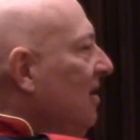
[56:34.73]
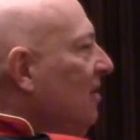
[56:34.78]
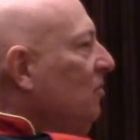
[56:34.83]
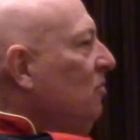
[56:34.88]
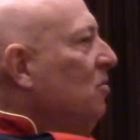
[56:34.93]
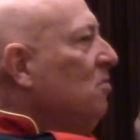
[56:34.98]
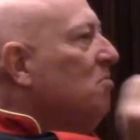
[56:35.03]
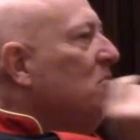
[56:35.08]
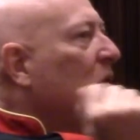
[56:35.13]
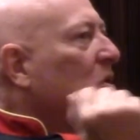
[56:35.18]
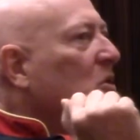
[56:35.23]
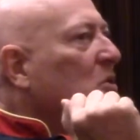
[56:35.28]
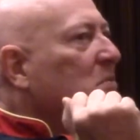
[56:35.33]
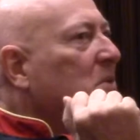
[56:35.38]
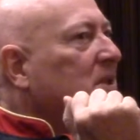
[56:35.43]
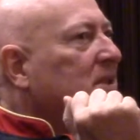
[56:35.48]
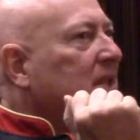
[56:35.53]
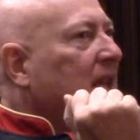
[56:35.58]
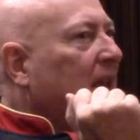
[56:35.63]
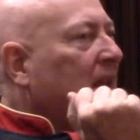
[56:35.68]
Tomorrow you
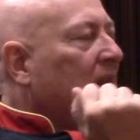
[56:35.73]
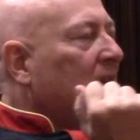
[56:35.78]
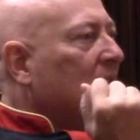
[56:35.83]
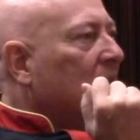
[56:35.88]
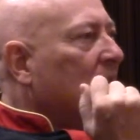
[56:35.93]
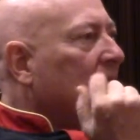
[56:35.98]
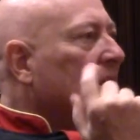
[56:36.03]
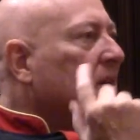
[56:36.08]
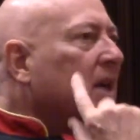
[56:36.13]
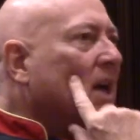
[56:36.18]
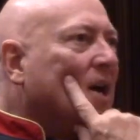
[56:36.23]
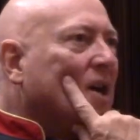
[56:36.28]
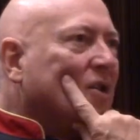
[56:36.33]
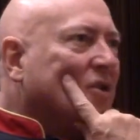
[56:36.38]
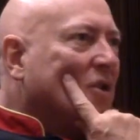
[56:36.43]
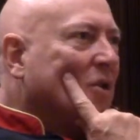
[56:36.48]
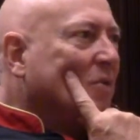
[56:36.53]
may say, oh gosh,